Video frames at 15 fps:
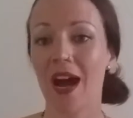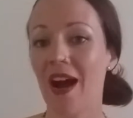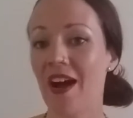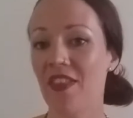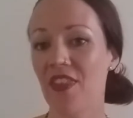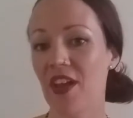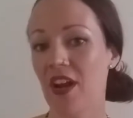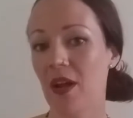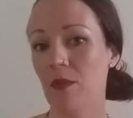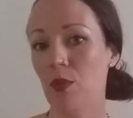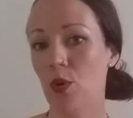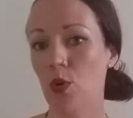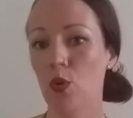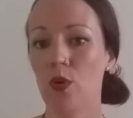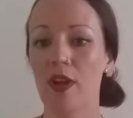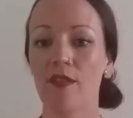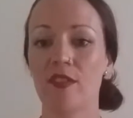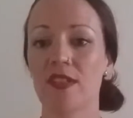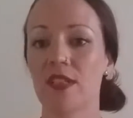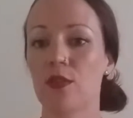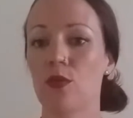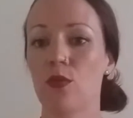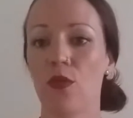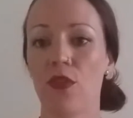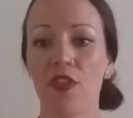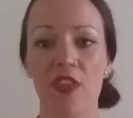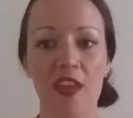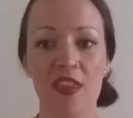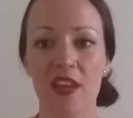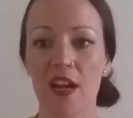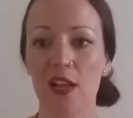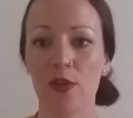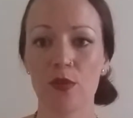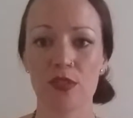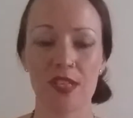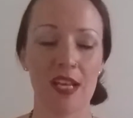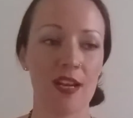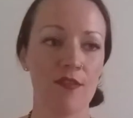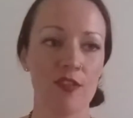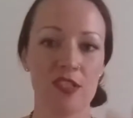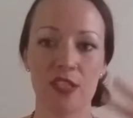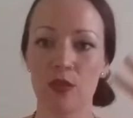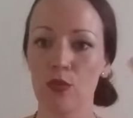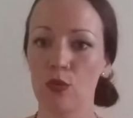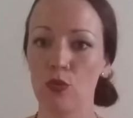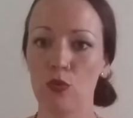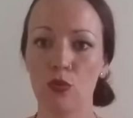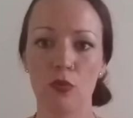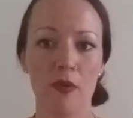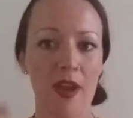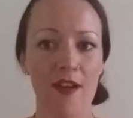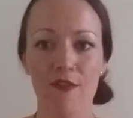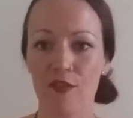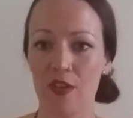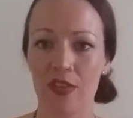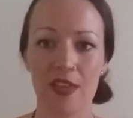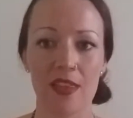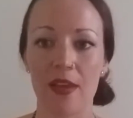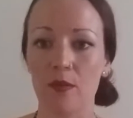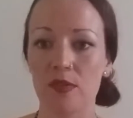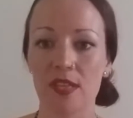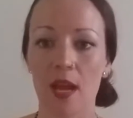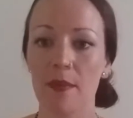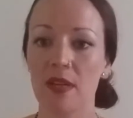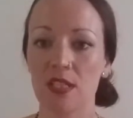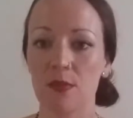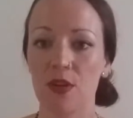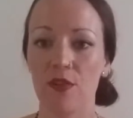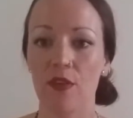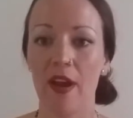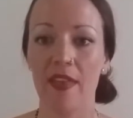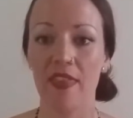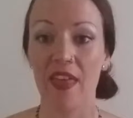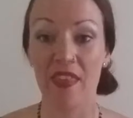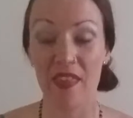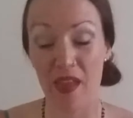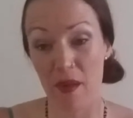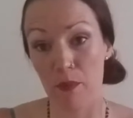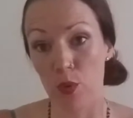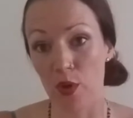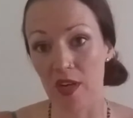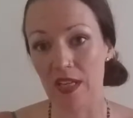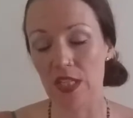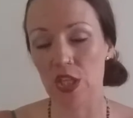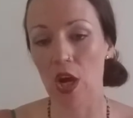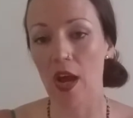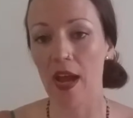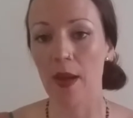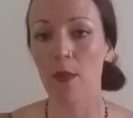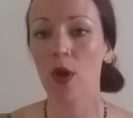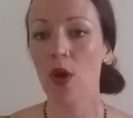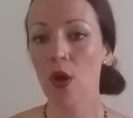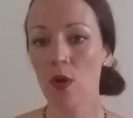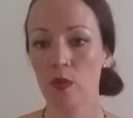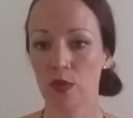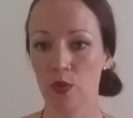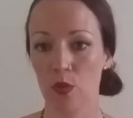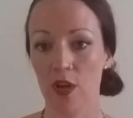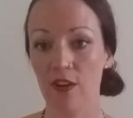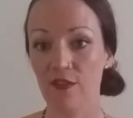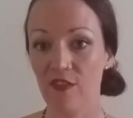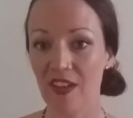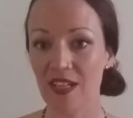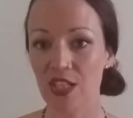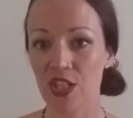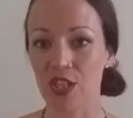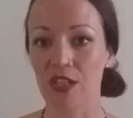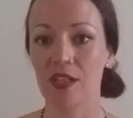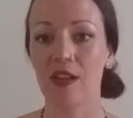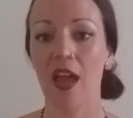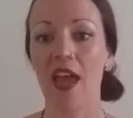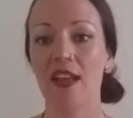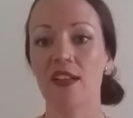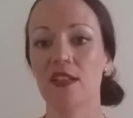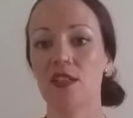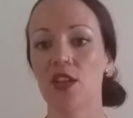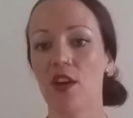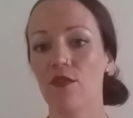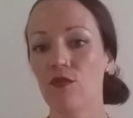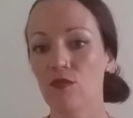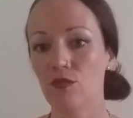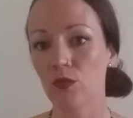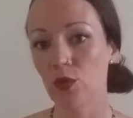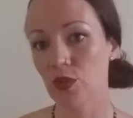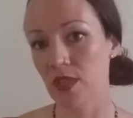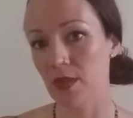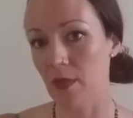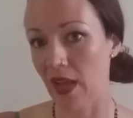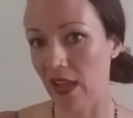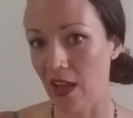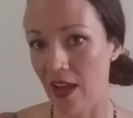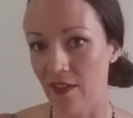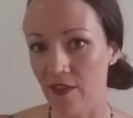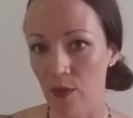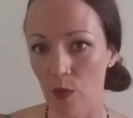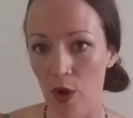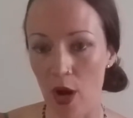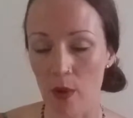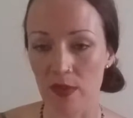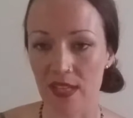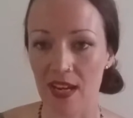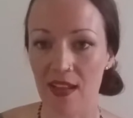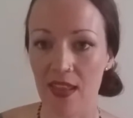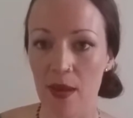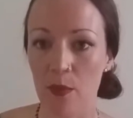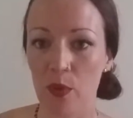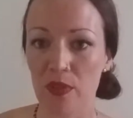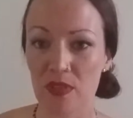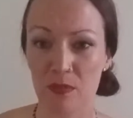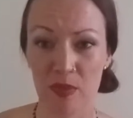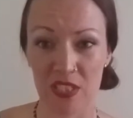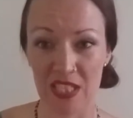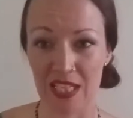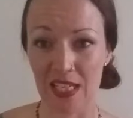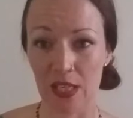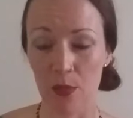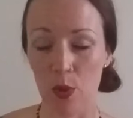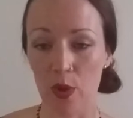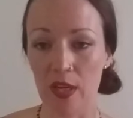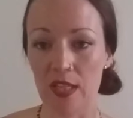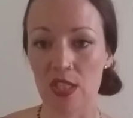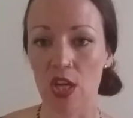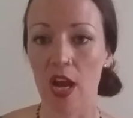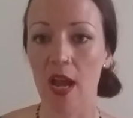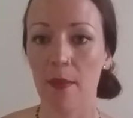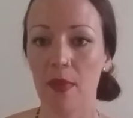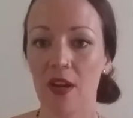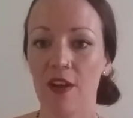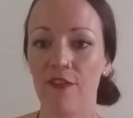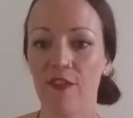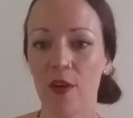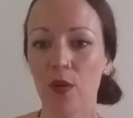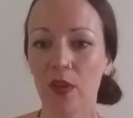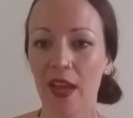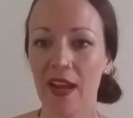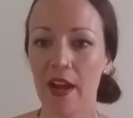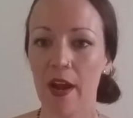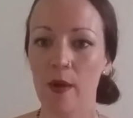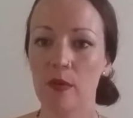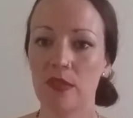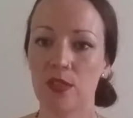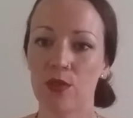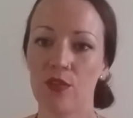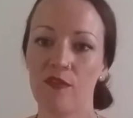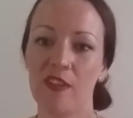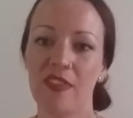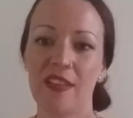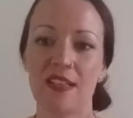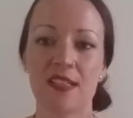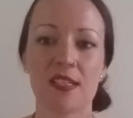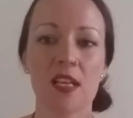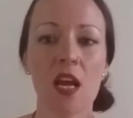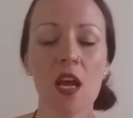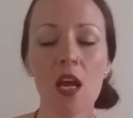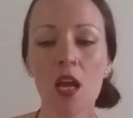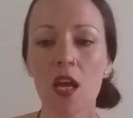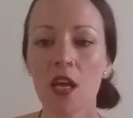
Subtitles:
card that I pulled, every single thing that I looked at, everything that was coming to me right at that point in time was the word adventure. And I looked at my life and where I was at that particular point in time, and I felt like I was sort of in this